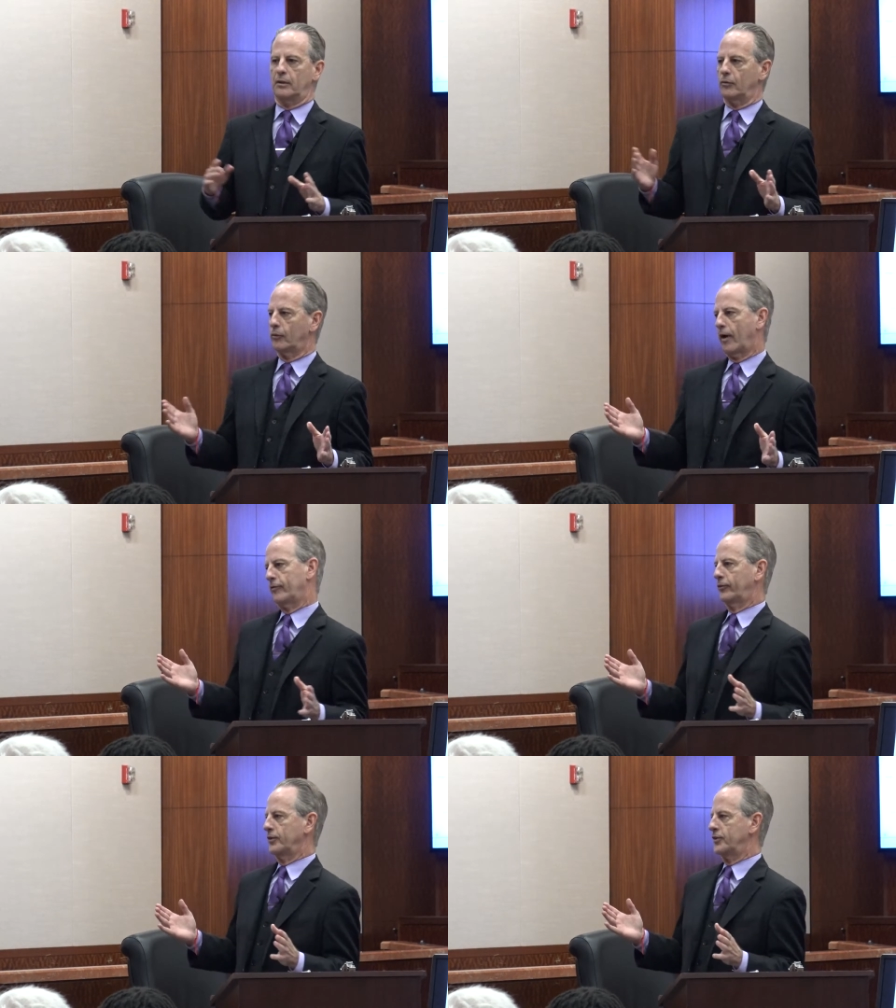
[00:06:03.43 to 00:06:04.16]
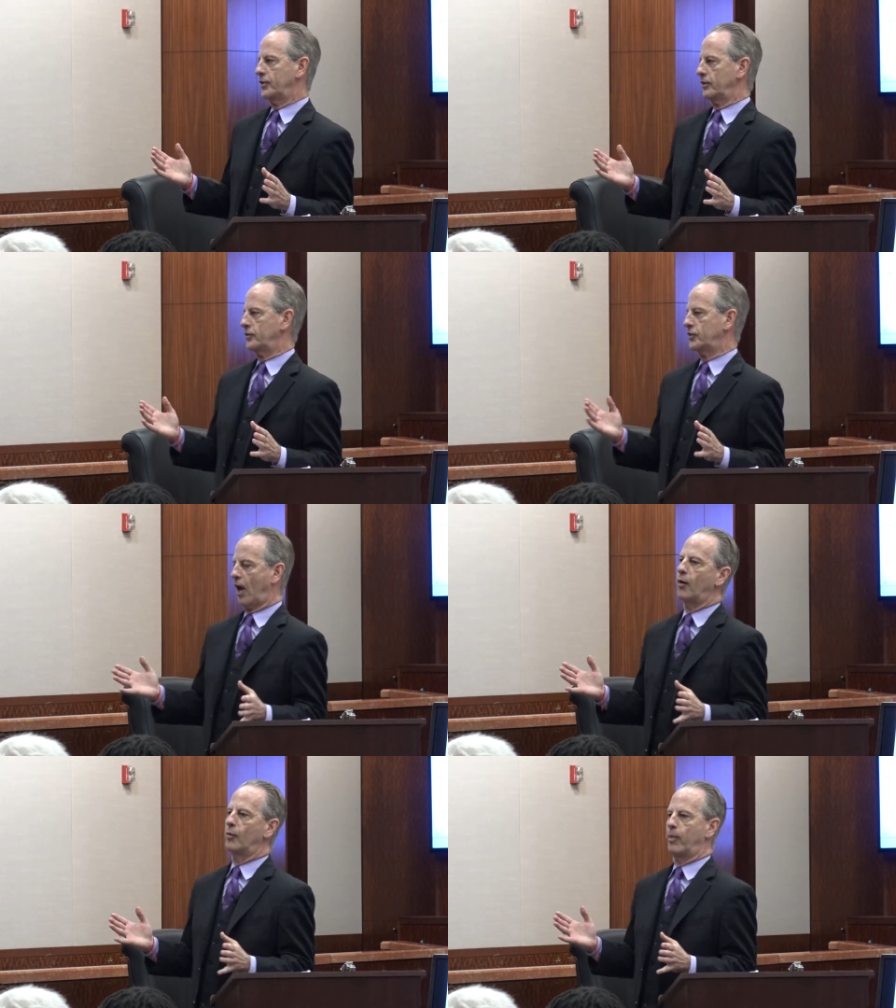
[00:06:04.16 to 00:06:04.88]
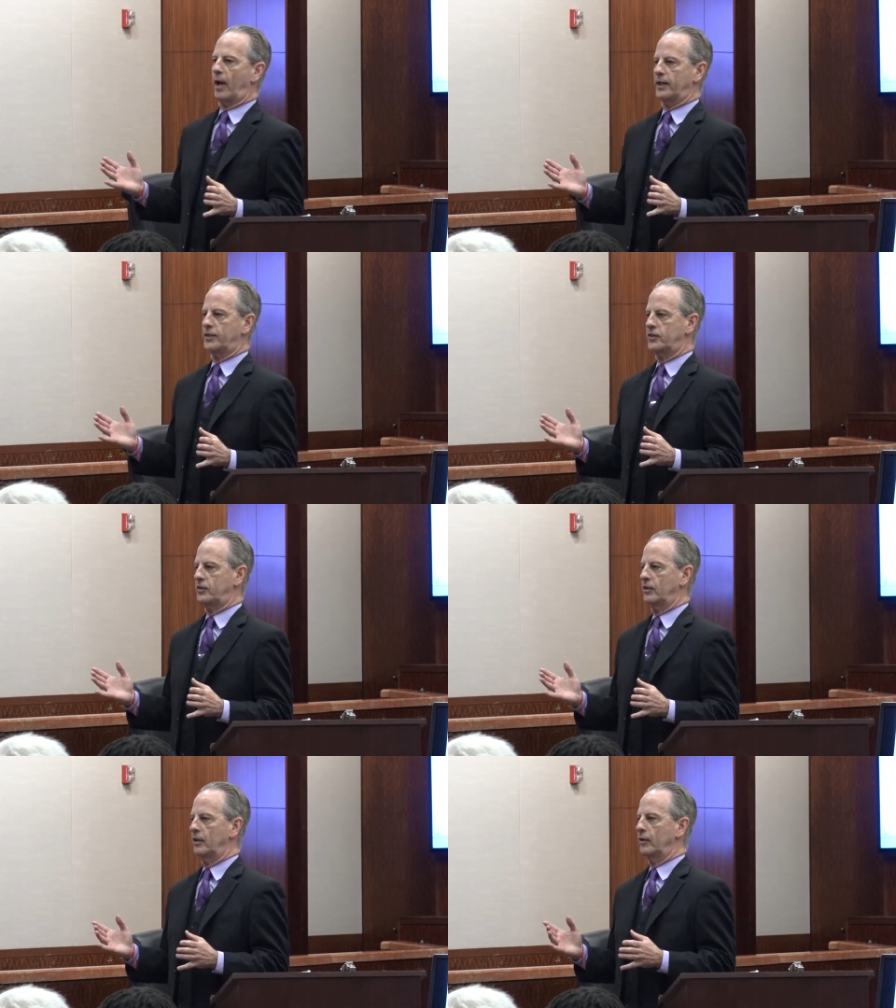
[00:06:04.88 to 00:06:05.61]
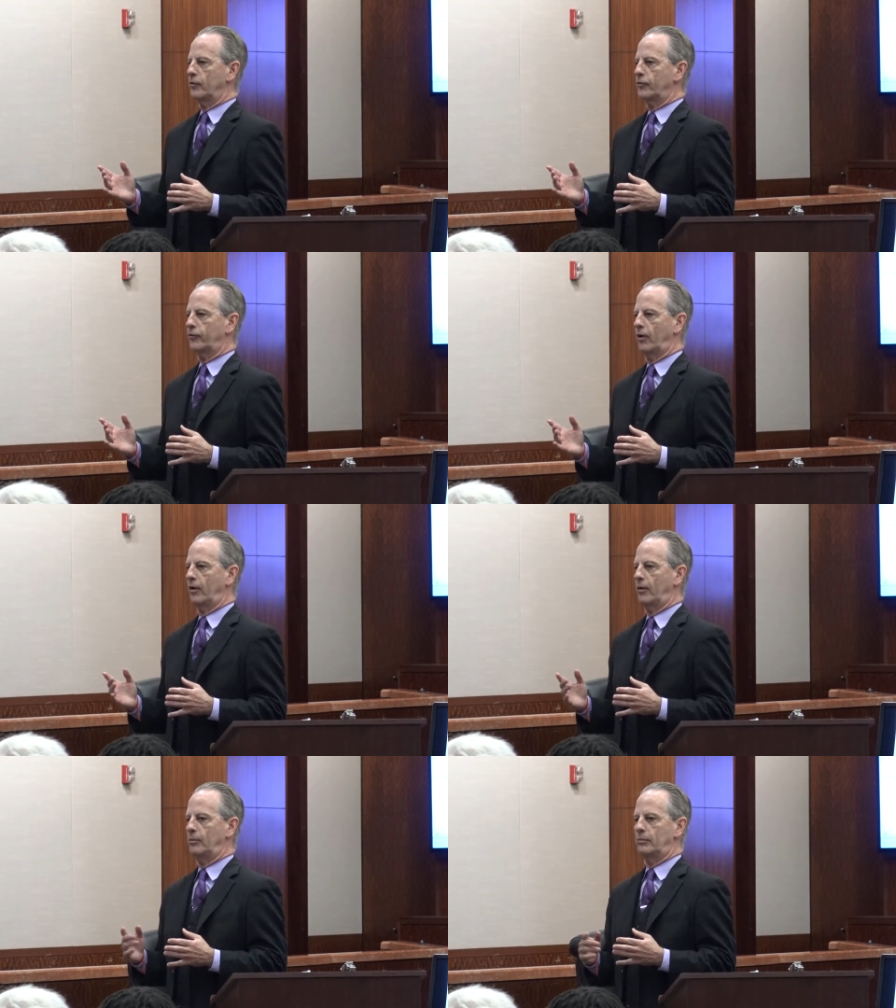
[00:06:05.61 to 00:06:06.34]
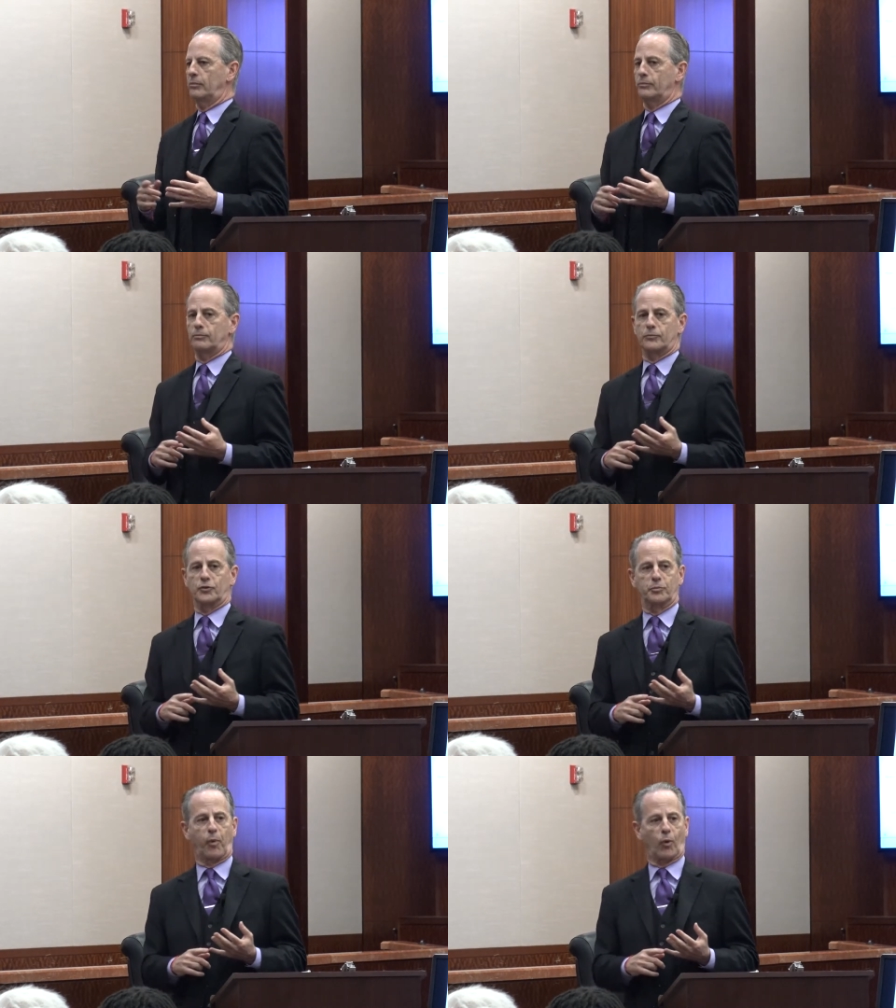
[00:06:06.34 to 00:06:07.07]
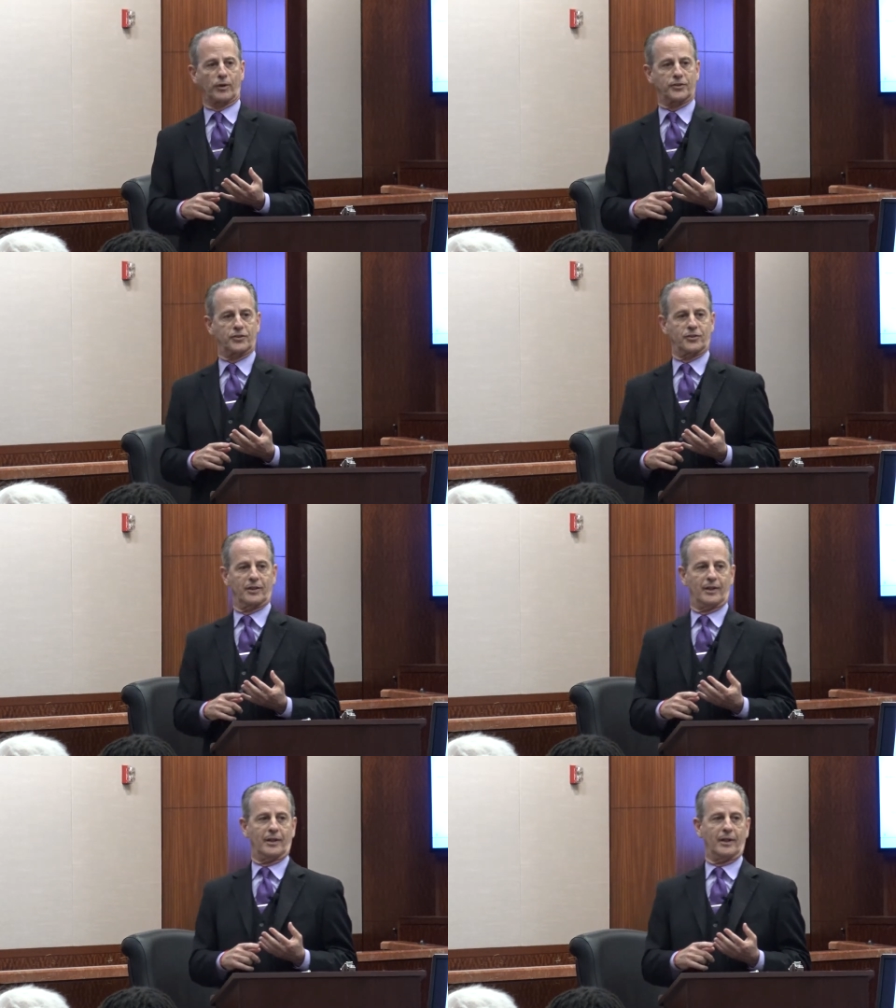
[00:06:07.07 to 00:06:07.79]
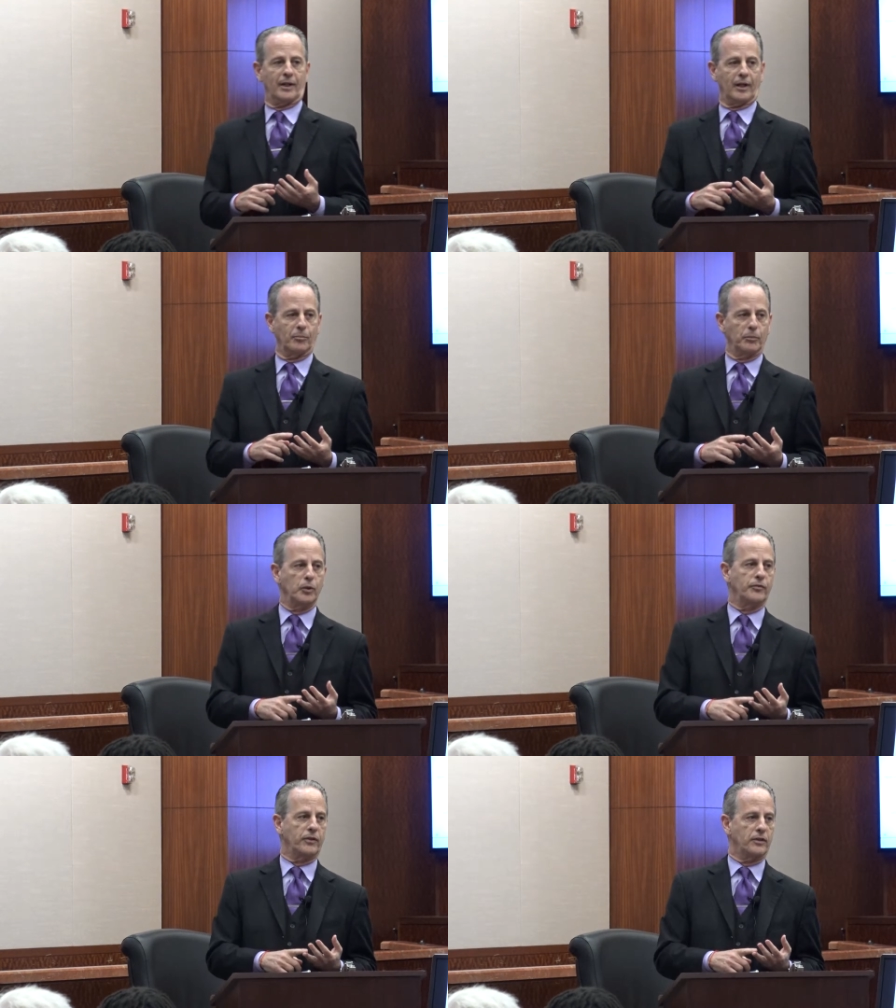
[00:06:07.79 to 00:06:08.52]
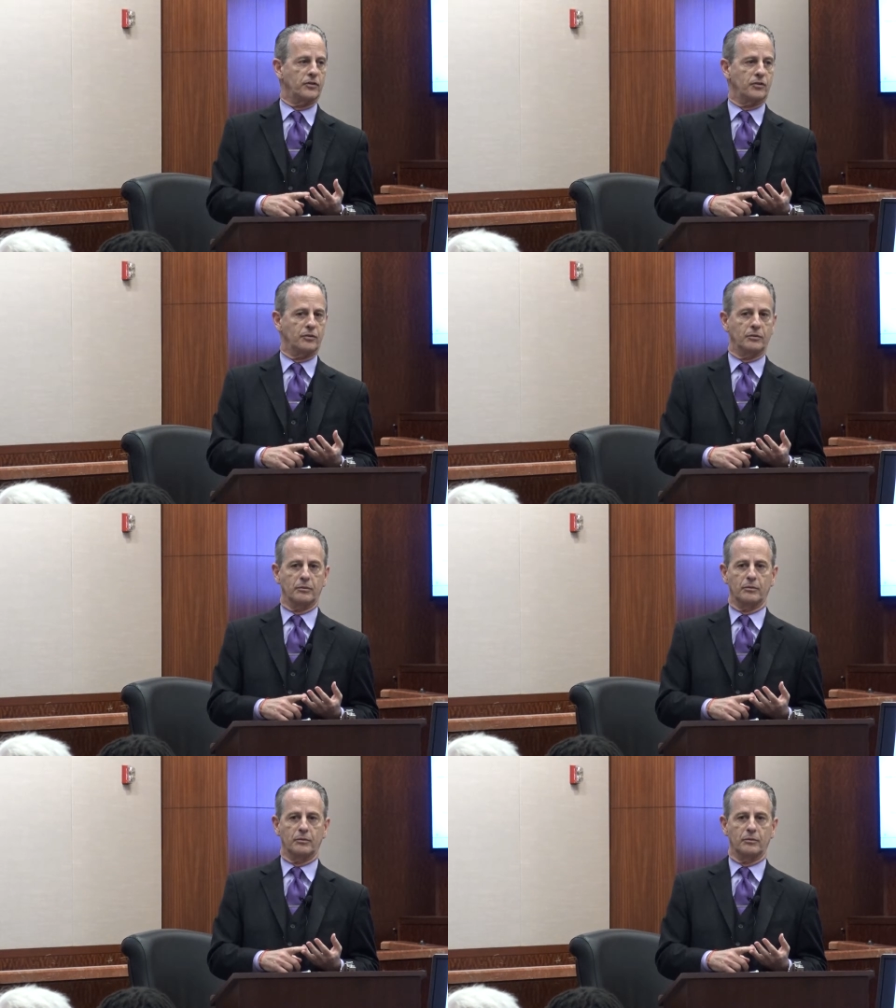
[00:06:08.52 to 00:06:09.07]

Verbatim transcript: references, sound bites from sports and movies